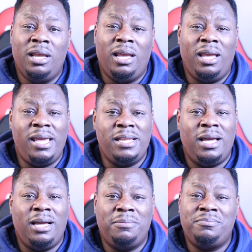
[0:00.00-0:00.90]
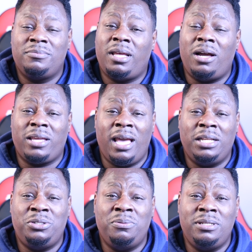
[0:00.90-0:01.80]
and I'll
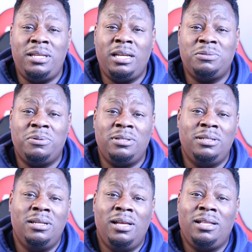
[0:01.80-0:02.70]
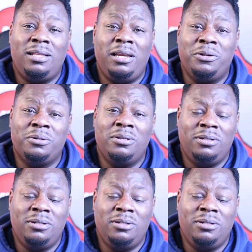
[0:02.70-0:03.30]
catch you in the next one. Later.